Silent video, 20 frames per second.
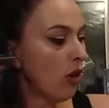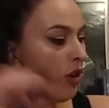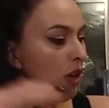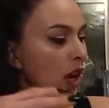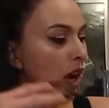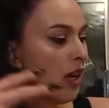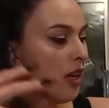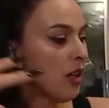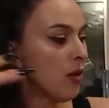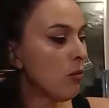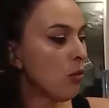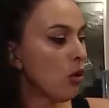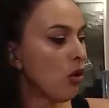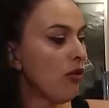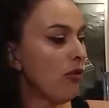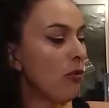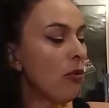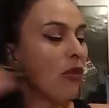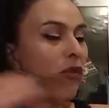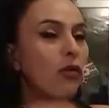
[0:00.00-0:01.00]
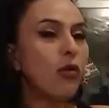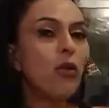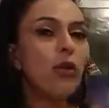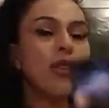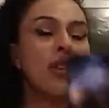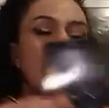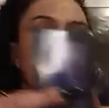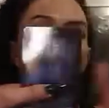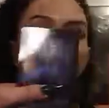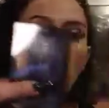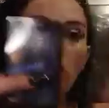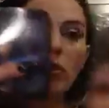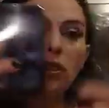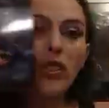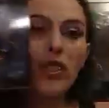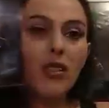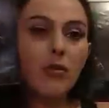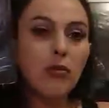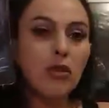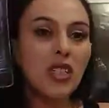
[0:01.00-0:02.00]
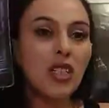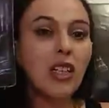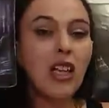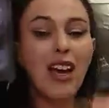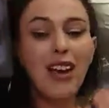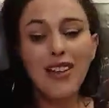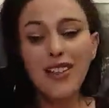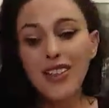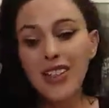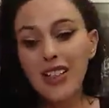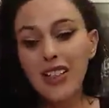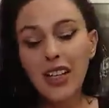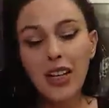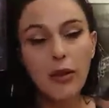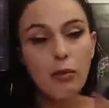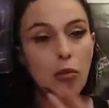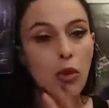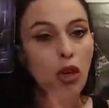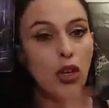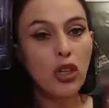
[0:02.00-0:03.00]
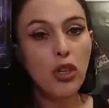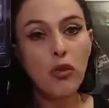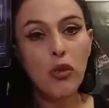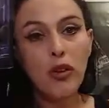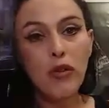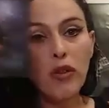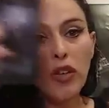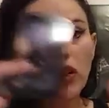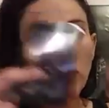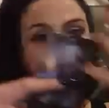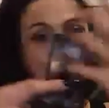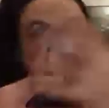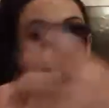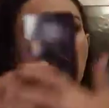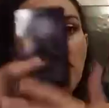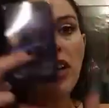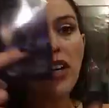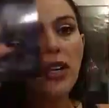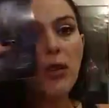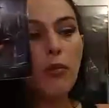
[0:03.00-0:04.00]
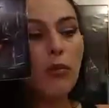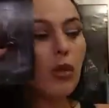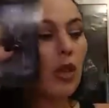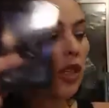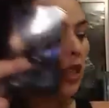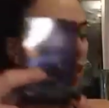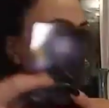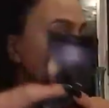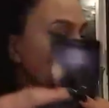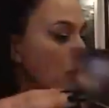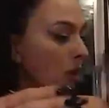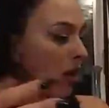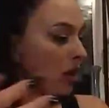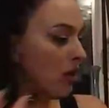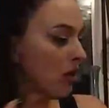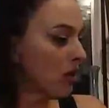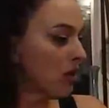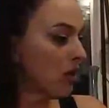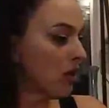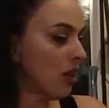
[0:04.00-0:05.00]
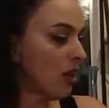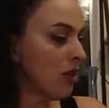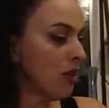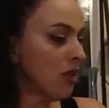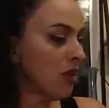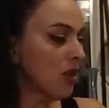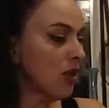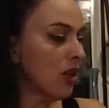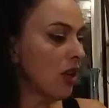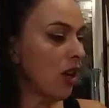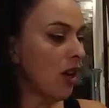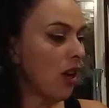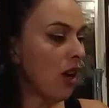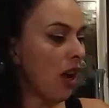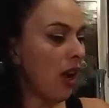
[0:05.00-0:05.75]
Okay, in movement forward, there might be some delays. And again, Mercury retrograde, that completely makes sense.